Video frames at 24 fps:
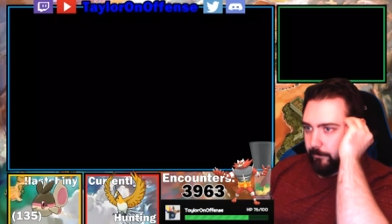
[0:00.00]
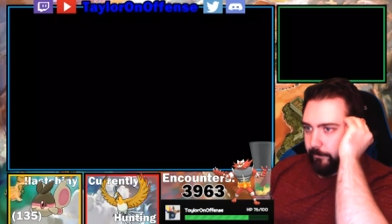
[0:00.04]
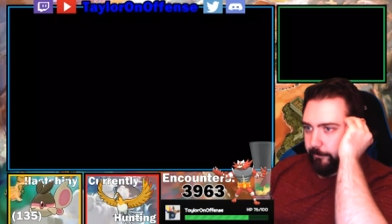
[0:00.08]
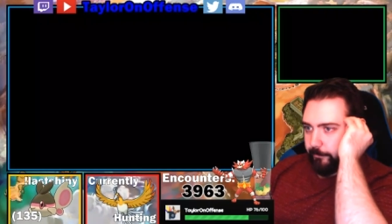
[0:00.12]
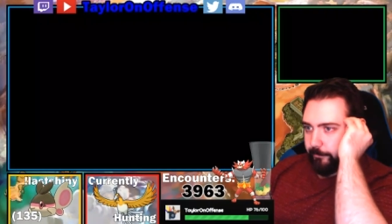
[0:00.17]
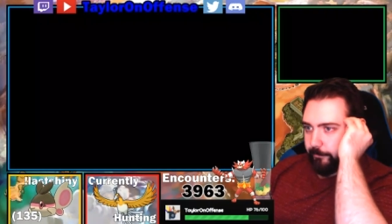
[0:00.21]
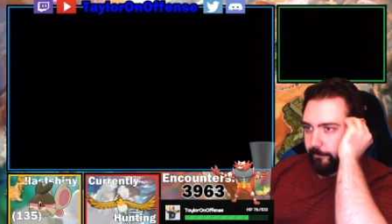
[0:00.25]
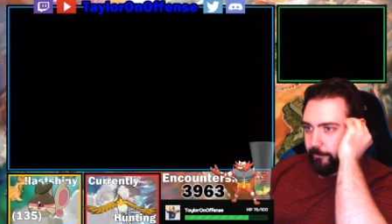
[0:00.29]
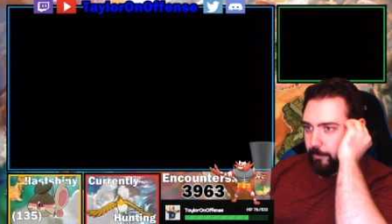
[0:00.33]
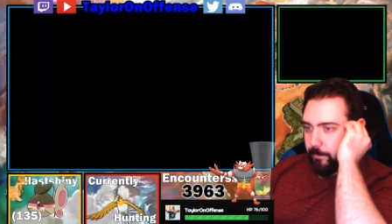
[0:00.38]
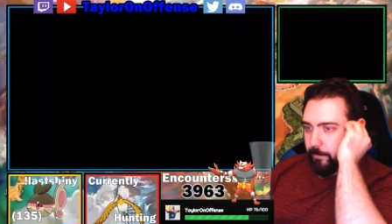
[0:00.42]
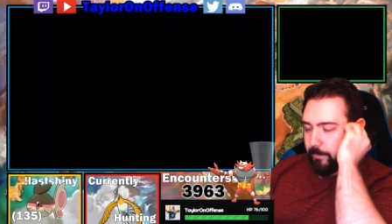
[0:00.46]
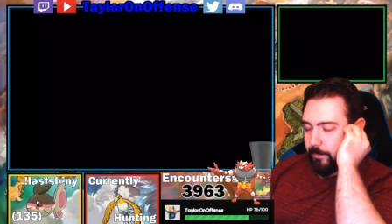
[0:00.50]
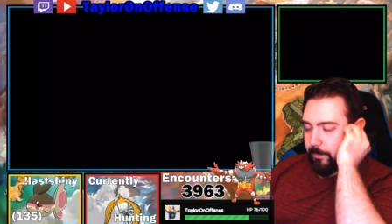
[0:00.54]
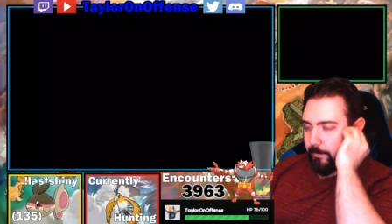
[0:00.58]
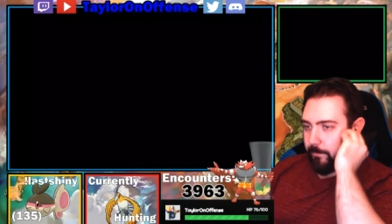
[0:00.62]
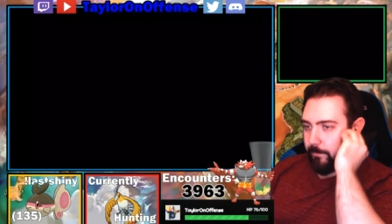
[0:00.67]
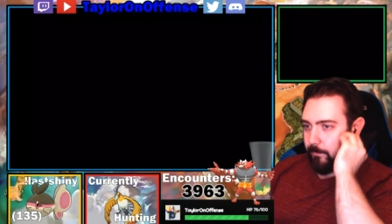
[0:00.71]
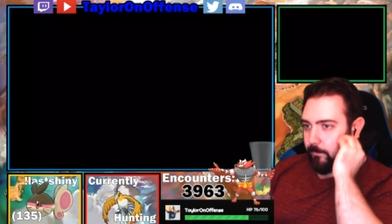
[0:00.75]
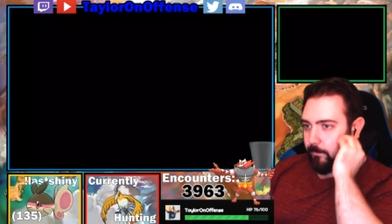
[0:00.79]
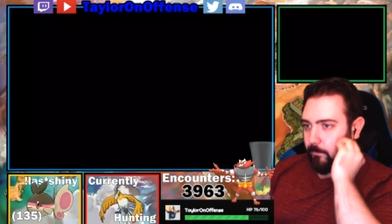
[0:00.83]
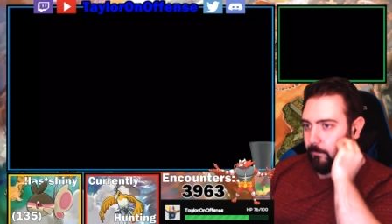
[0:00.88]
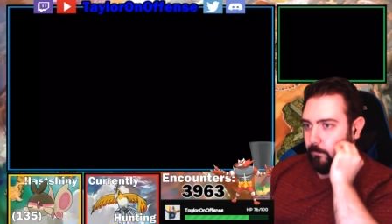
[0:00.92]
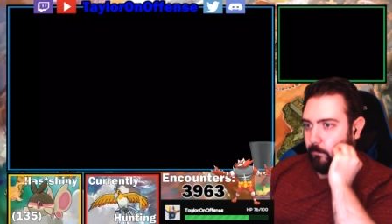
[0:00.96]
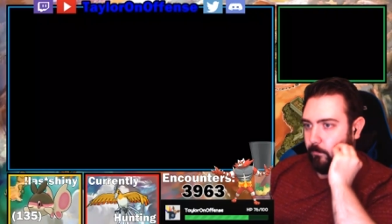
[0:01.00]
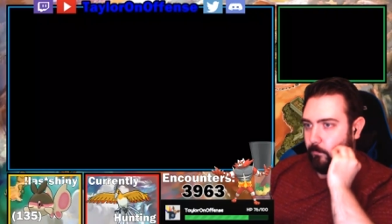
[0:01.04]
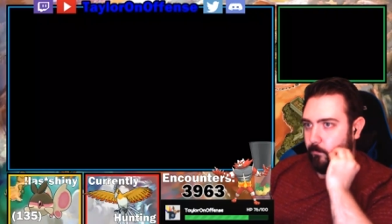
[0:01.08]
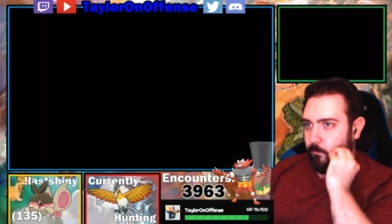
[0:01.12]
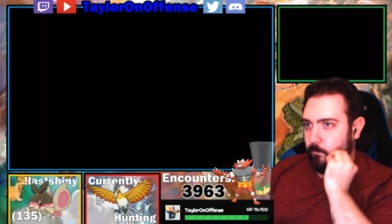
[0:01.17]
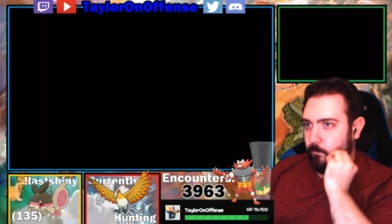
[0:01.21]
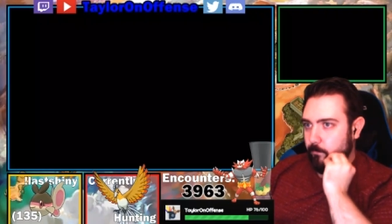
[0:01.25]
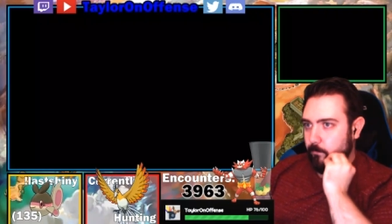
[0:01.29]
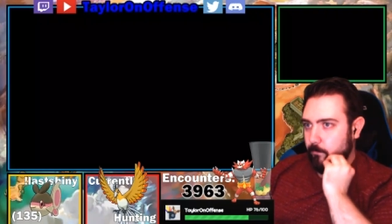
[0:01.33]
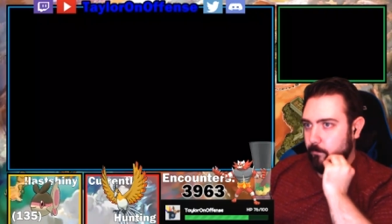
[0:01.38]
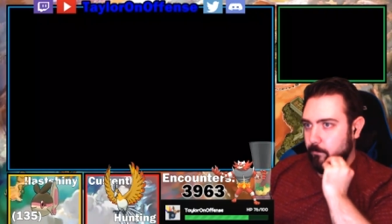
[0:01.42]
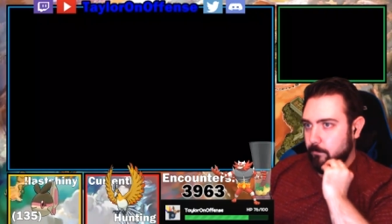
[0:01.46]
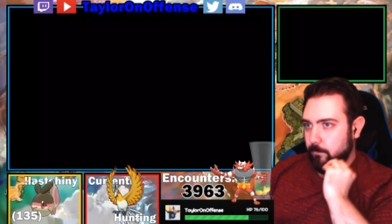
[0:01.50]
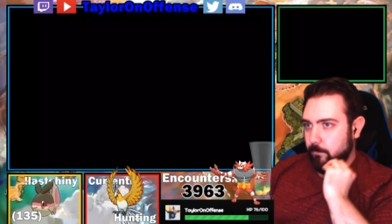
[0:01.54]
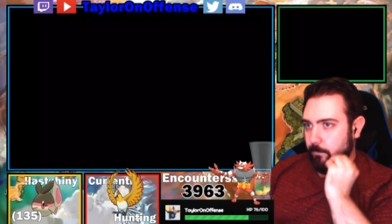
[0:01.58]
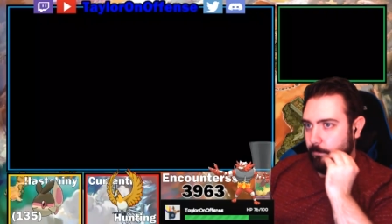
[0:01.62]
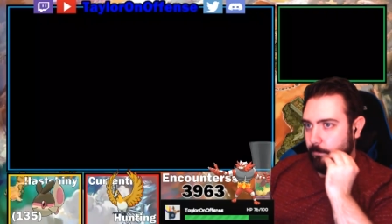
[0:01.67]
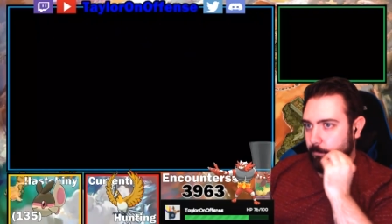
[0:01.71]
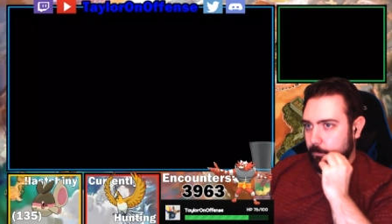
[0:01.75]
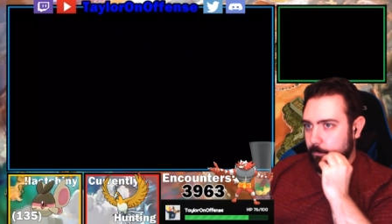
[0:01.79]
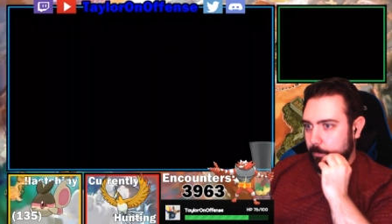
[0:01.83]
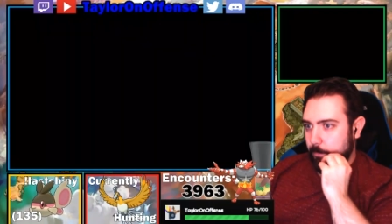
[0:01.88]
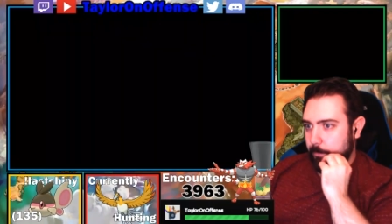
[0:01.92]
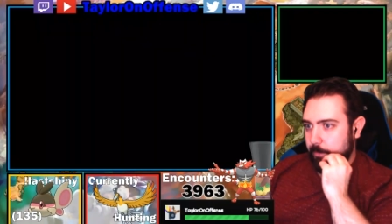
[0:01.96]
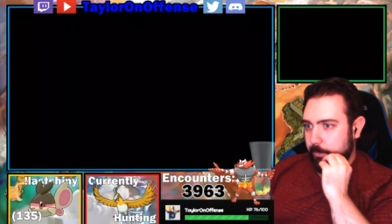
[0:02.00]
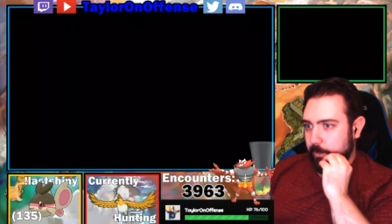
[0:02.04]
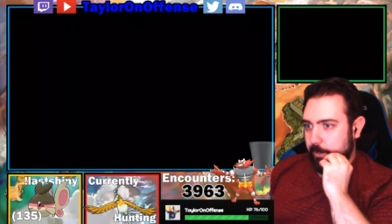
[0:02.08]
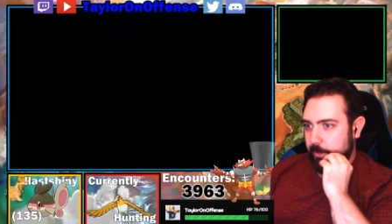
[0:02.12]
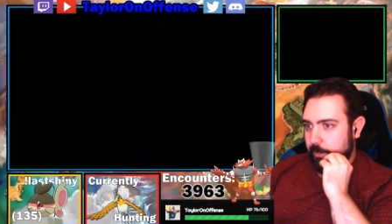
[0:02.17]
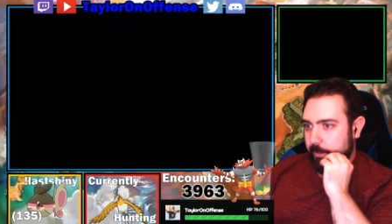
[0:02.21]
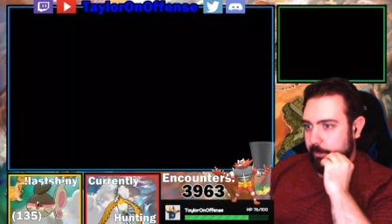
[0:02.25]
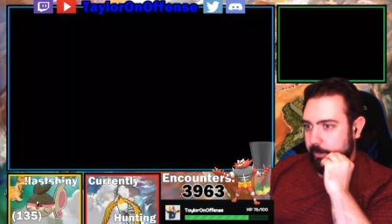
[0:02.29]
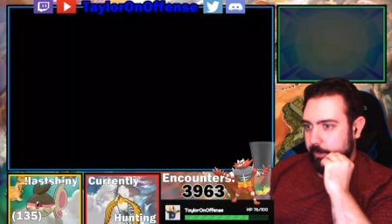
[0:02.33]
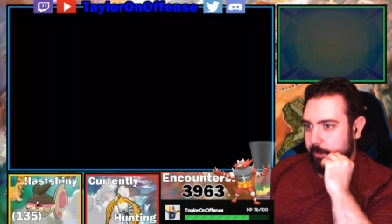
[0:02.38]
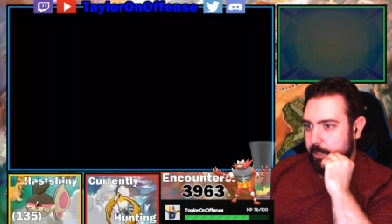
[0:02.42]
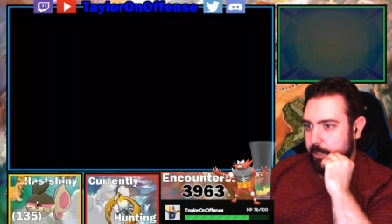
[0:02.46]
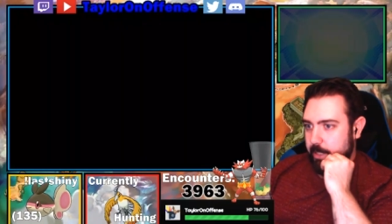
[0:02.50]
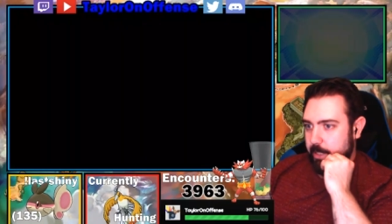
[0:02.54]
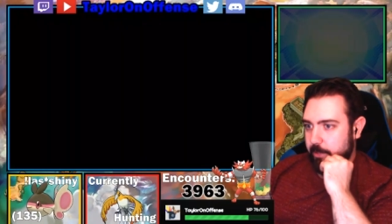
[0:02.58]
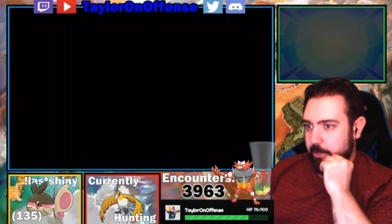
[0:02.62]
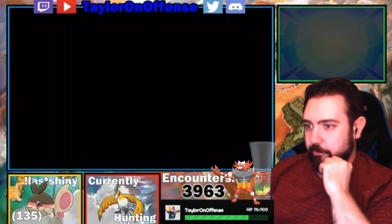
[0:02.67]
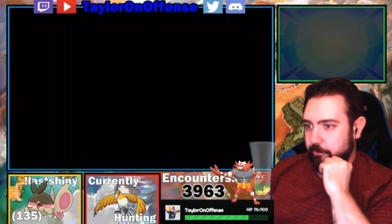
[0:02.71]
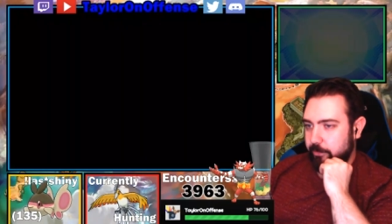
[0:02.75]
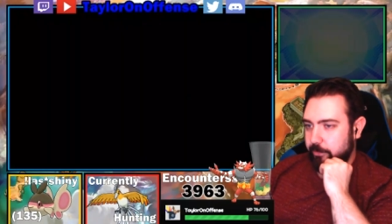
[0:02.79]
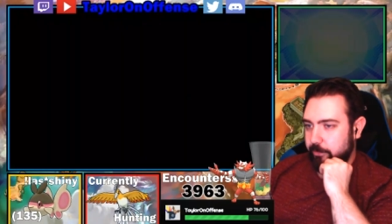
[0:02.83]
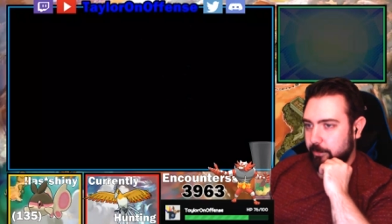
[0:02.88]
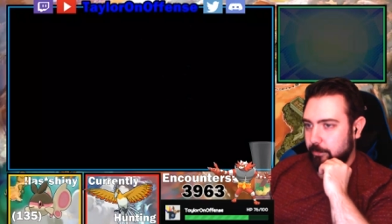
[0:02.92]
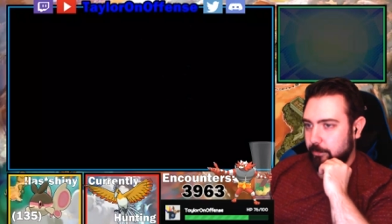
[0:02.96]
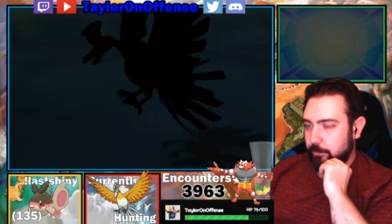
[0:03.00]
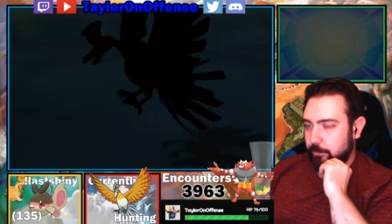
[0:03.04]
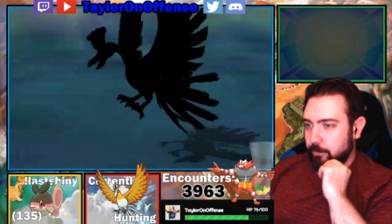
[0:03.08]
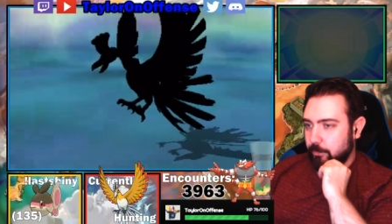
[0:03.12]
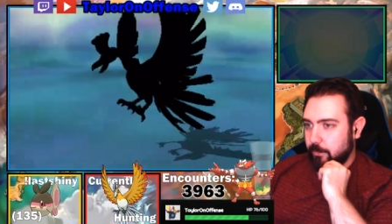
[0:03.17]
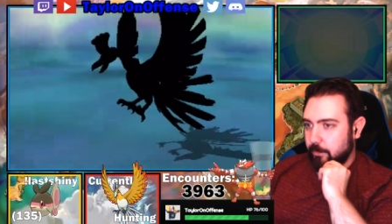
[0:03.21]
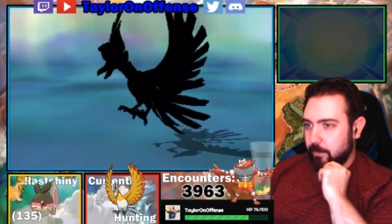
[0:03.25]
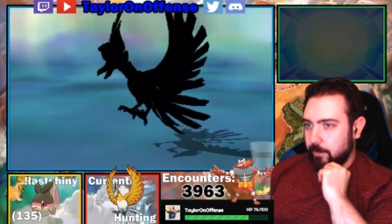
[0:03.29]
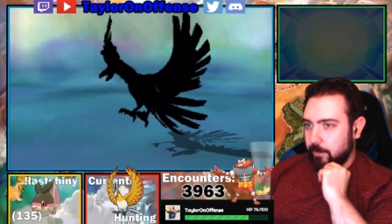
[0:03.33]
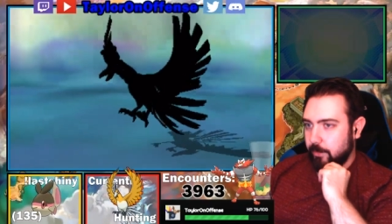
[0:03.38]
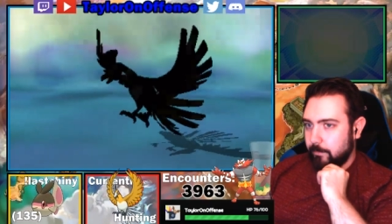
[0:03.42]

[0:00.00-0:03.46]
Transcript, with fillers: Stupid. Or better yet, like King Shield or